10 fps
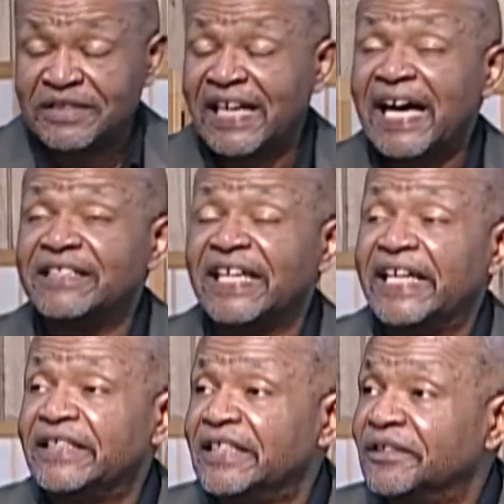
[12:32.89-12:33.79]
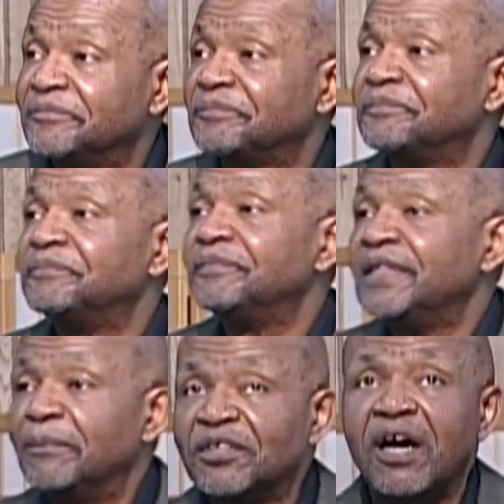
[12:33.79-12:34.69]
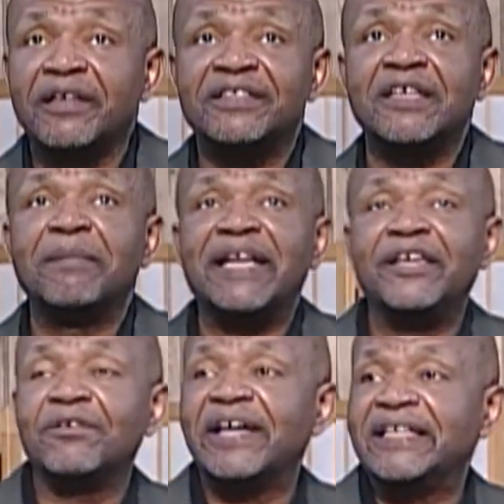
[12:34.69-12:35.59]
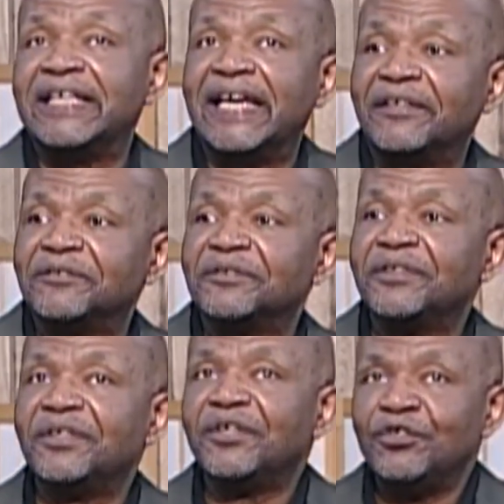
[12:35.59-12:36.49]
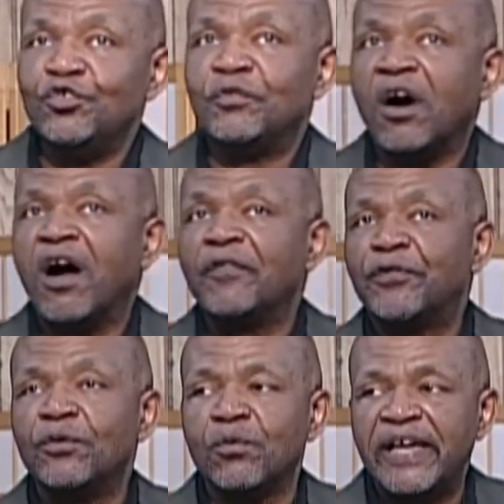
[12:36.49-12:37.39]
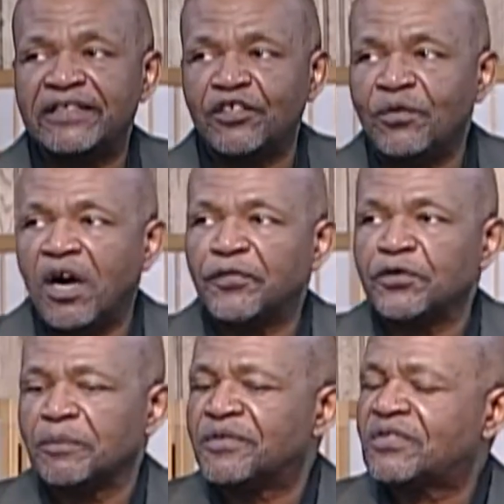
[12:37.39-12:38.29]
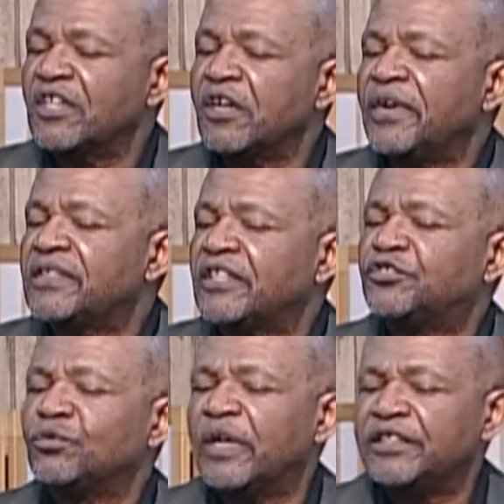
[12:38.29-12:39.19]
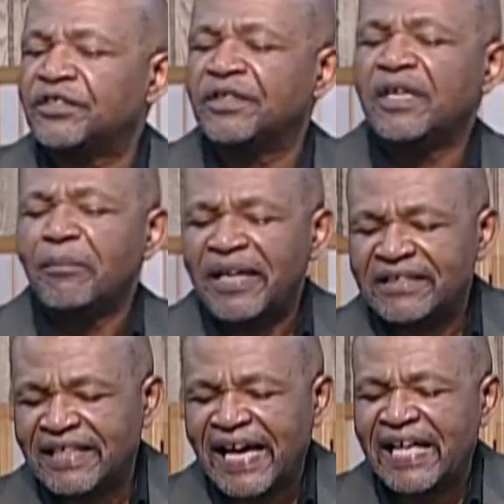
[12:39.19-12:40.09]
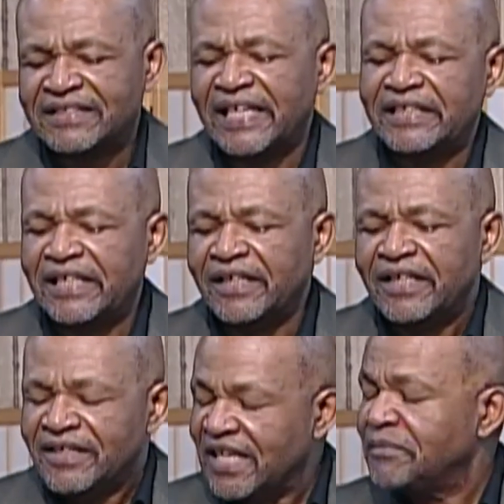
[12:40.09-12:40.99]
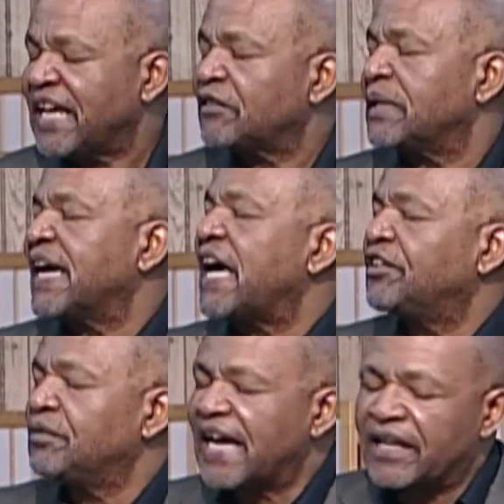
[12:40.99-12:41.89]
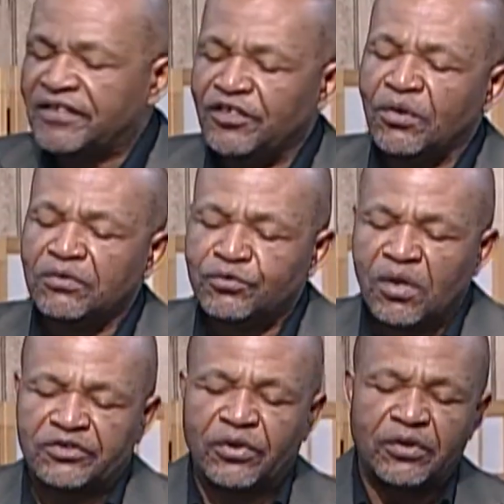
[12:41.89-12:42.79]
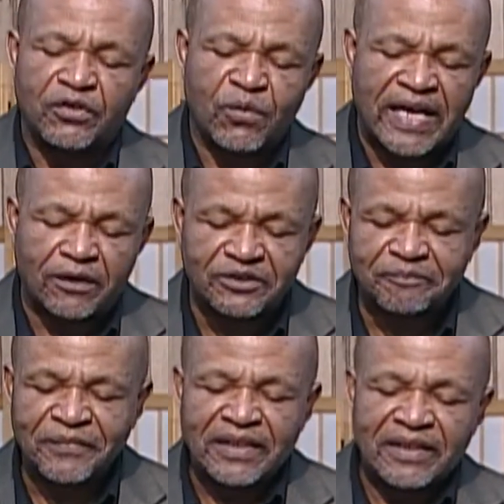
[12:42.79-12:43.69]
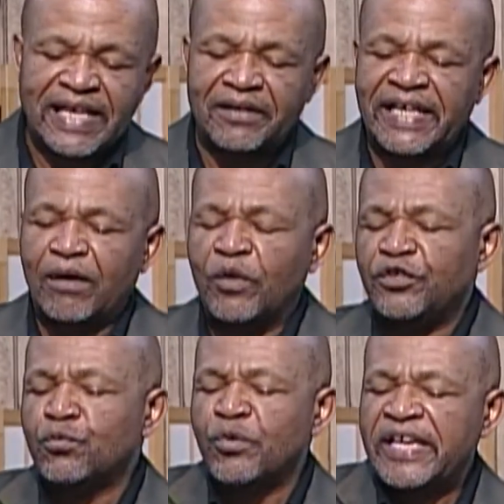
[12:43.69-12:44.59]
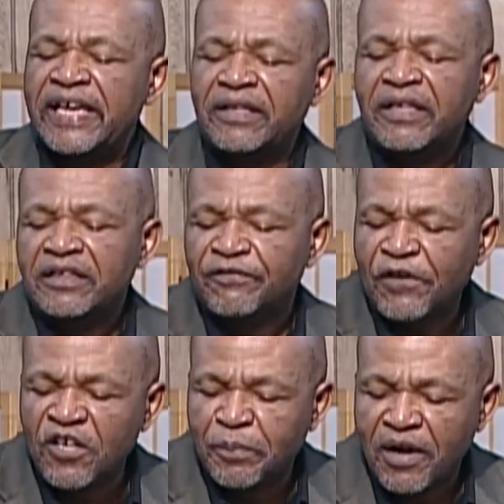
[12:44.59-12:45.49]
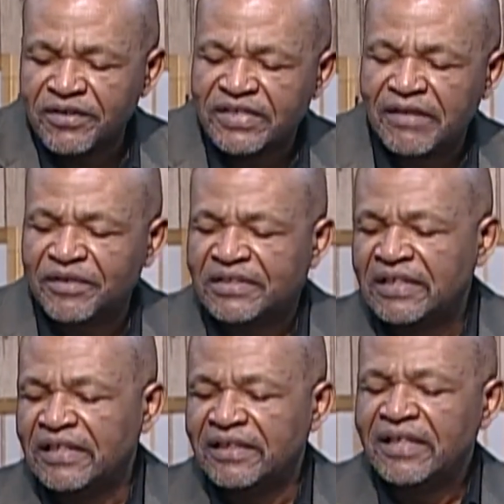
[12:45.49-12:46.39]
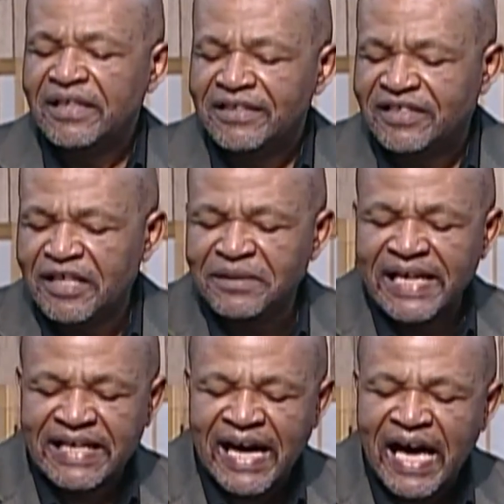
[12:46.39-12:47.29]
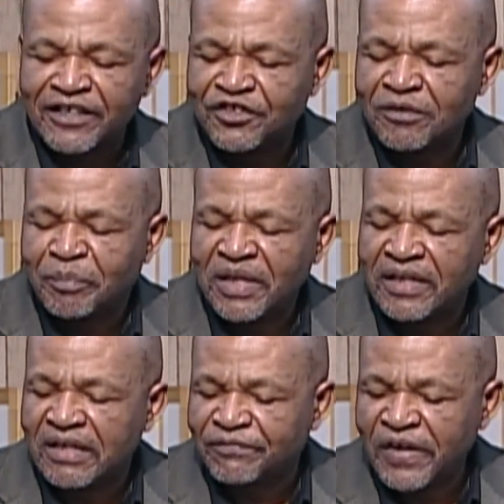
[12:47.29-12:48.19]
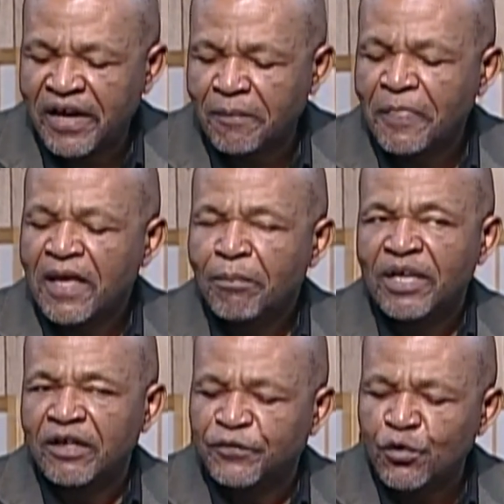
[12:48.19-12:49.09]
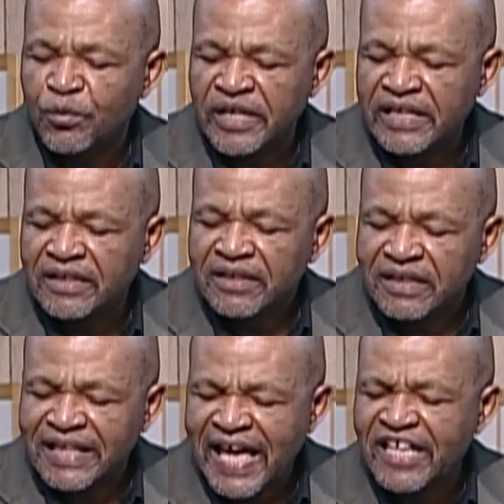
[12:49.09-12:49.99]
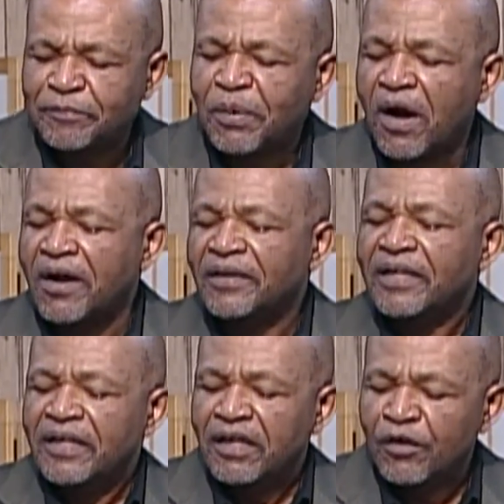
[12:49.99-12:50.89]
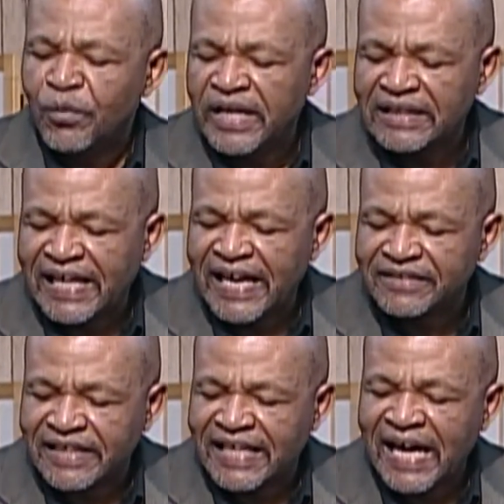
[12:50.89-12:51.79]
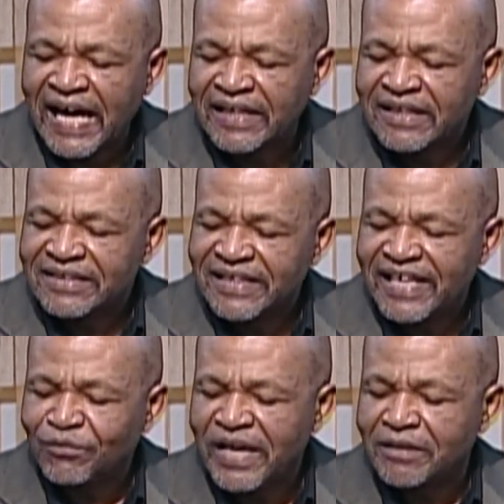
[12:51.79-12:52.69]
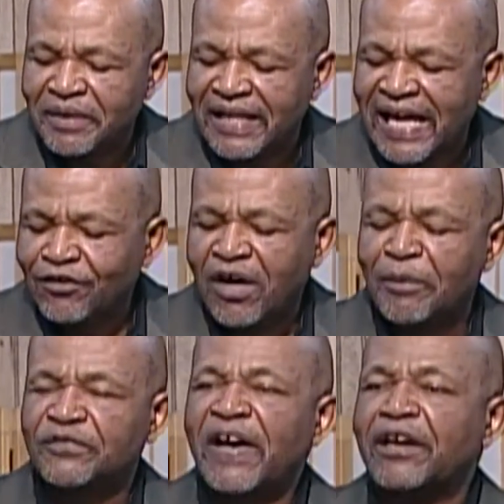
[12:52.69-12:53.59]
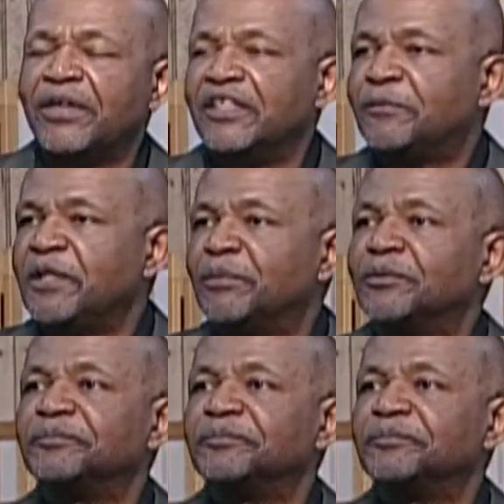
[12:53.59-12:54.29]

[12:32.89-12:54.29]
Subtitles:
God's idea. I'm talking to somebody here right now. You've gone through the Red Sea, you've gone through some serious situation, but that's God's idea. Sometimes what God do, God will send you through alternative routes. Now, when you read the first part of 17, it seems like God is just being unfair. But if you read the last part, you realize that God says, wait a minute, I know how much fight are in these people.